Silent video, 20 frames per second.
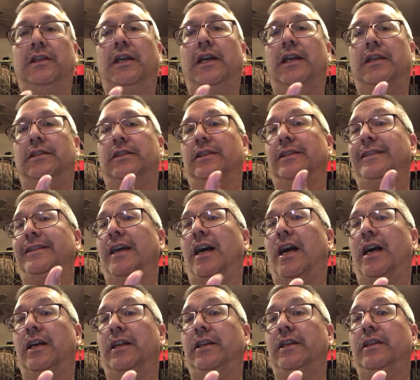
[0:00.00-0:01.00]
has a
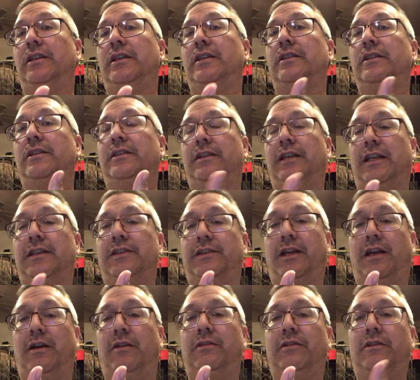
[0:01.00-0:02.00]
ya in it, and that's
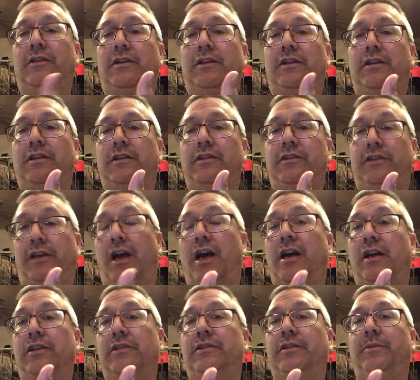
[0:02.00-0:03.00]
how ya
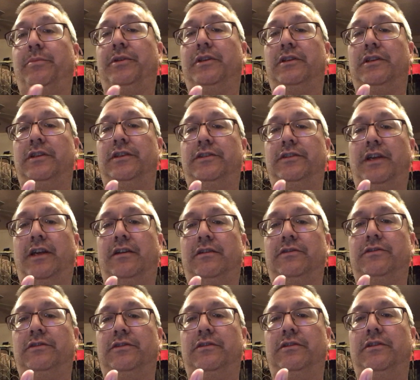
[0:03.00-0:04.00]
typically
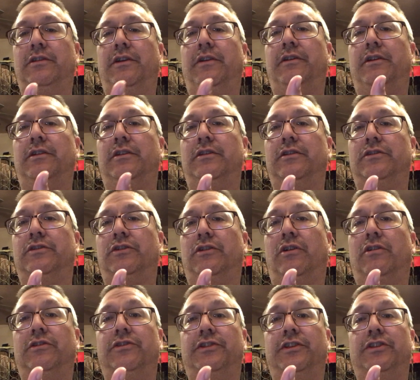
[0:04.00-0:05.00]
sounds, as
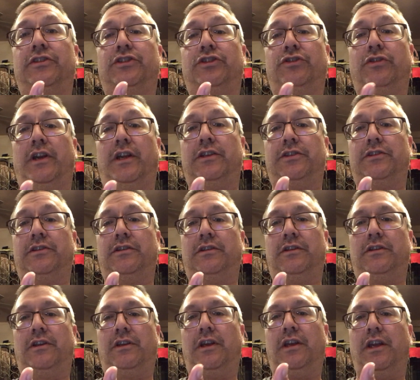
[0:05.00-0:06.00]
long as it's stressed.
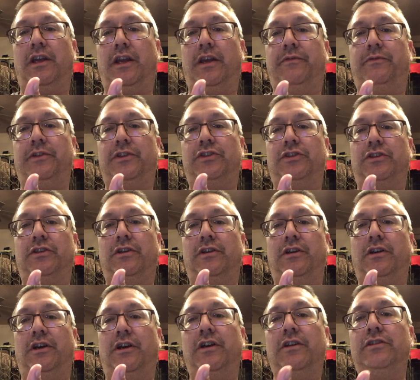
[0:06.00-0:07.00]
If it's
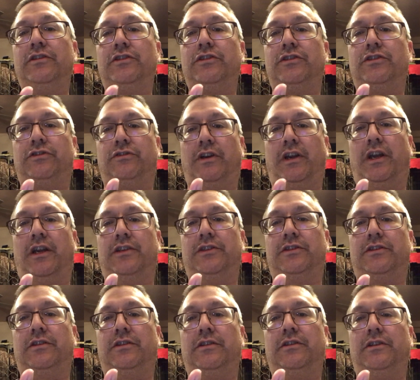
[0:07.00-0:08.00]

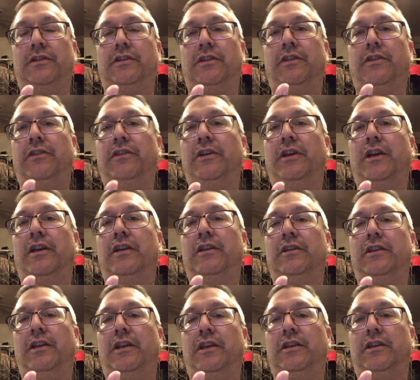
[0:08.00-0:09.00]
unstressed,
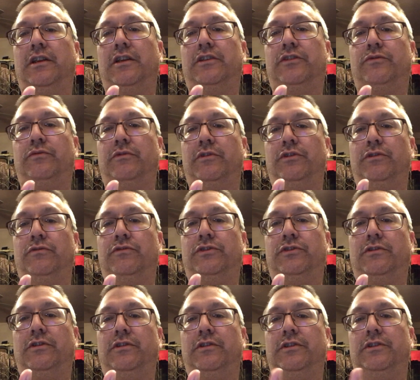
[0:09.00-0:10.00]
then it gets reduced
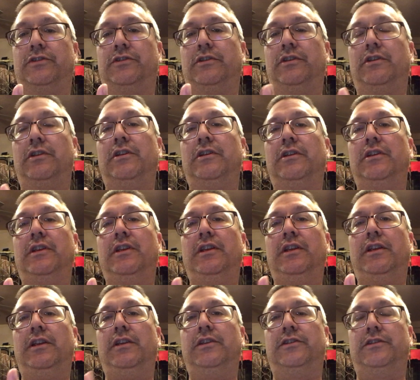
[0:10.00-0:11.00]
to this
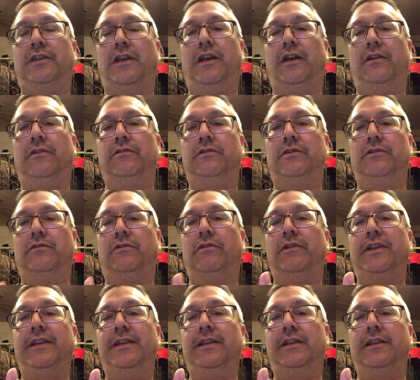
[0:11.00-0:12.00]
E sound or
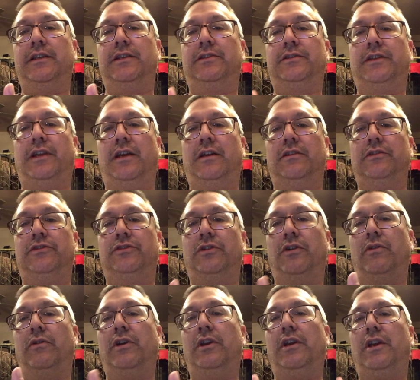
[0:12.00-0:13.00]
I sound.
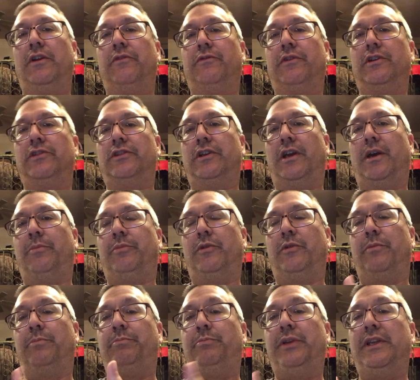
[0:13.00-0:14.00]
So, for
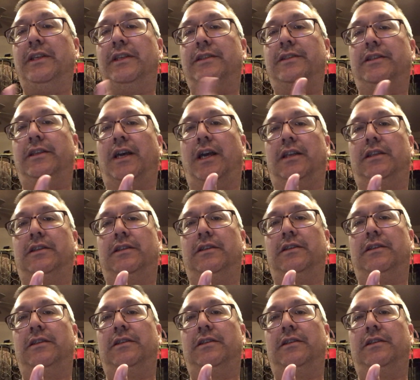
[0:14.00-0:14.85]
example, pidisyat.